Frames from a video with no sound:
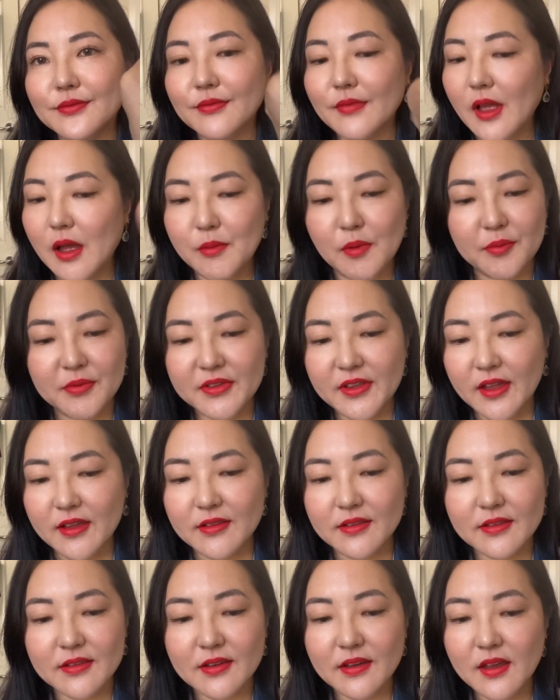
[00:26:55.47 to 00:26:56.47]
I'm
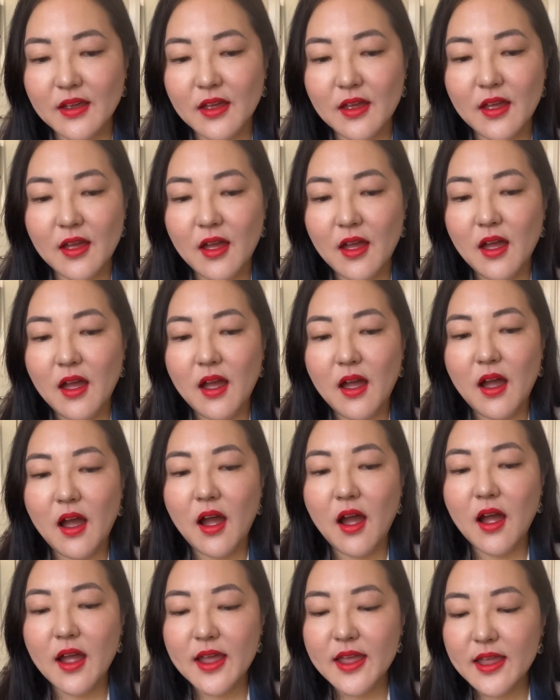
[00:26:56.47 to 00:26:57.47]
obsessed.
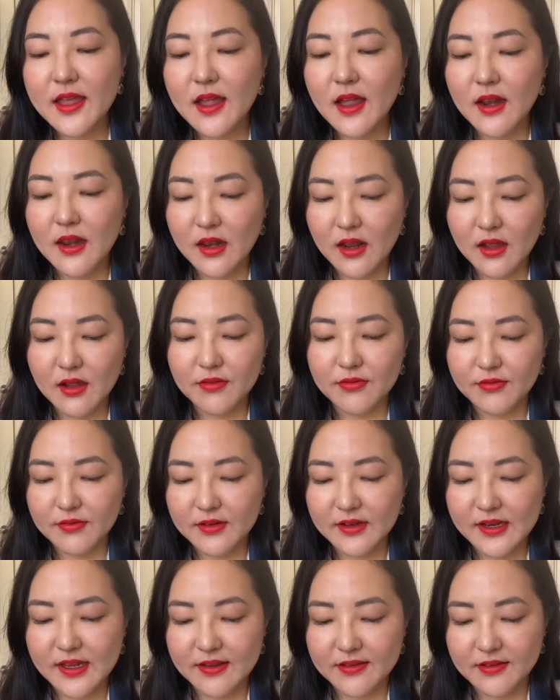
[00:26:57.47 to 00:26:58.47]
I love
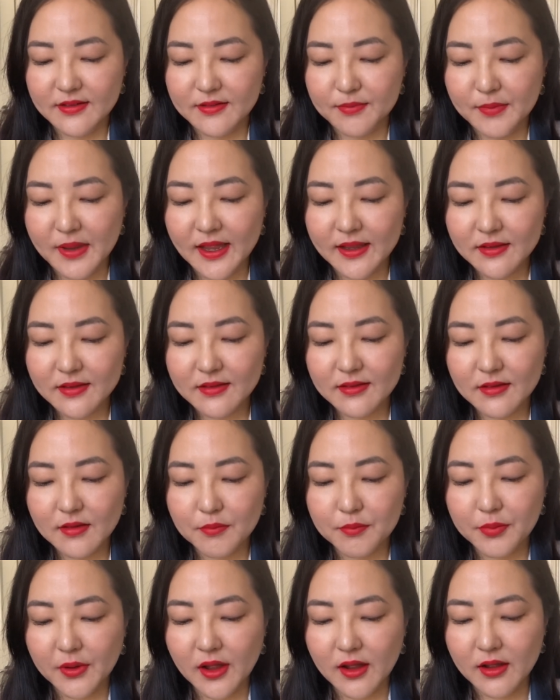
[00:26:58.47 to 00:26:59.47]
Lisa's mattes,
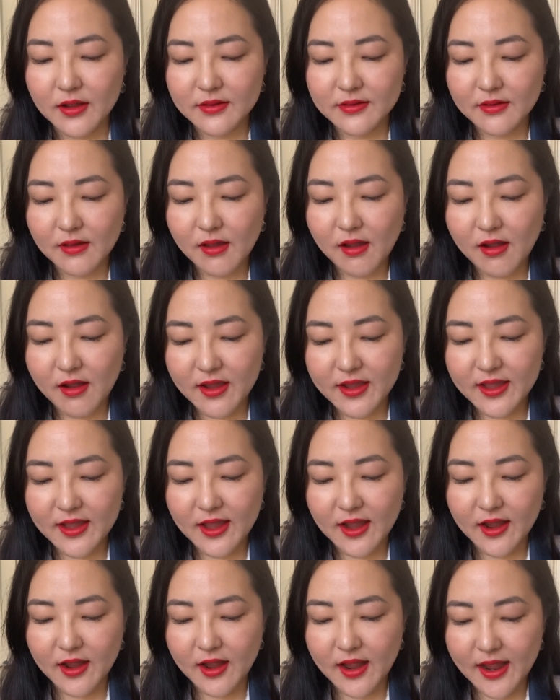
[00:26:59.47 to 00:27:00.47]
but I
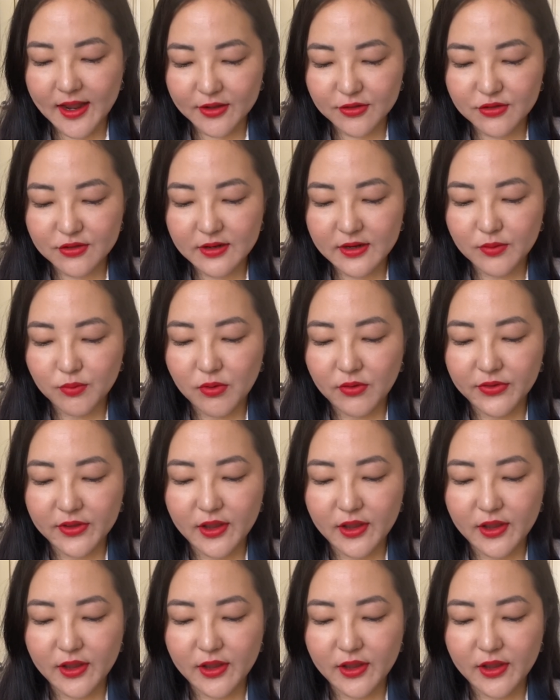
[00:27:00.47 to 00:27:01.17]
actually want